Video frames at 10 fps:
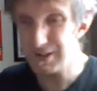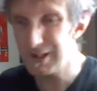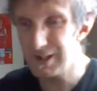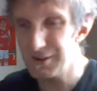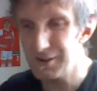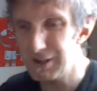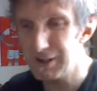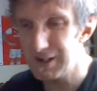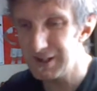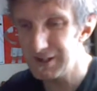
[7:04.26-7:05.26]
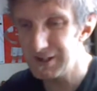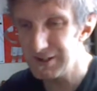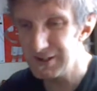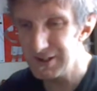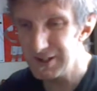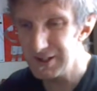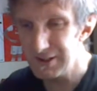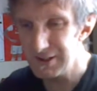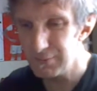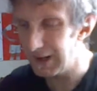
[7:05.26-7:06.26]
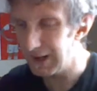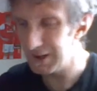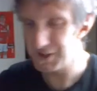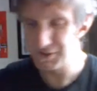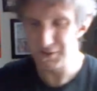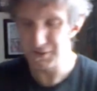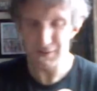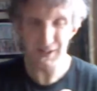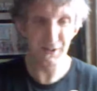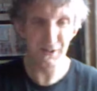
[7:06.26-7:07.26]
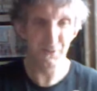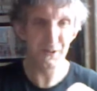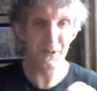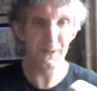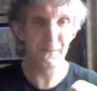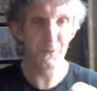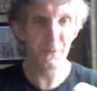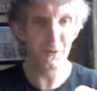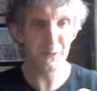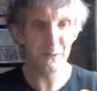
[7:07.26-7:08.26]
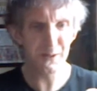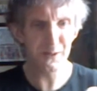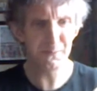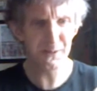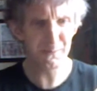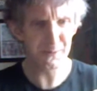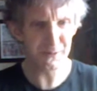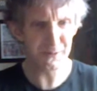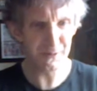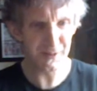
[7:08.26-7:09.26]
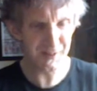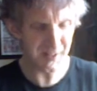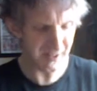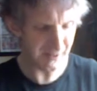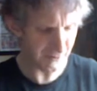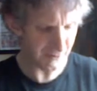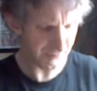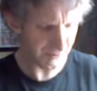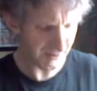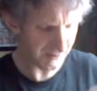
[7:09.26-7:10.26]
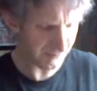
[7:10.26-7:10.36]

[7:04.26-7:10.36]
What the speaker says: do it in, well, I did do it in the order I thought it might be, but we'll see which one this one